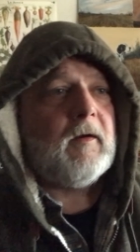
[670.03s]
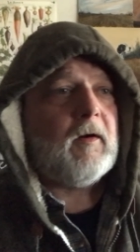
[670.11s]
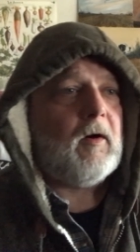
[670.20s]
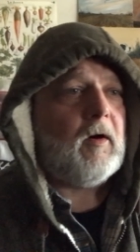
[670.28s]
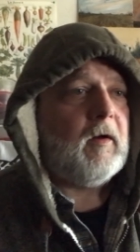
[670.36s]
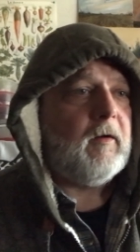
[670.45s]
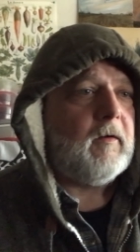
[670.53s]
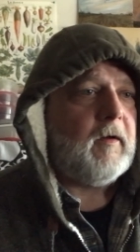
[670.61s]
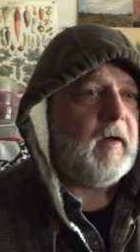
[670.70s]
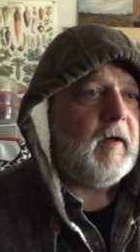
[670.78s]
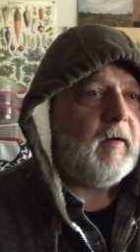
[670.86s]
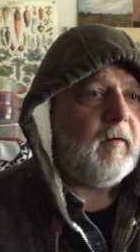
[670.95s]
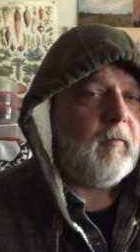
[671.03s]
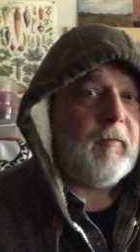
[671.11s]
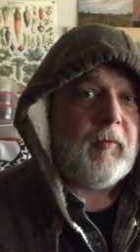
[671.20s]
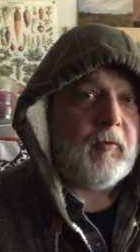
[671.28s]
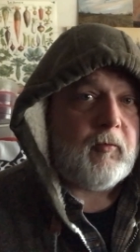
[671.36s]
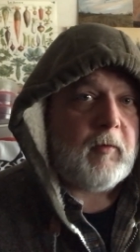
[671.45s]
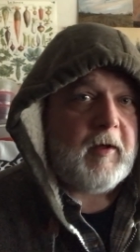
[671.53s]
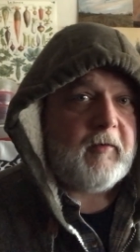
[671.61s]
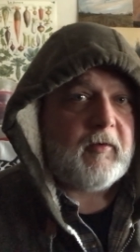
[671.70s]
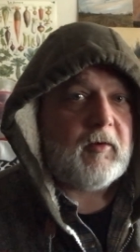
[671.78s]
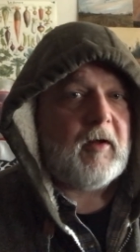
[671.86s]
on uh, refrigeration.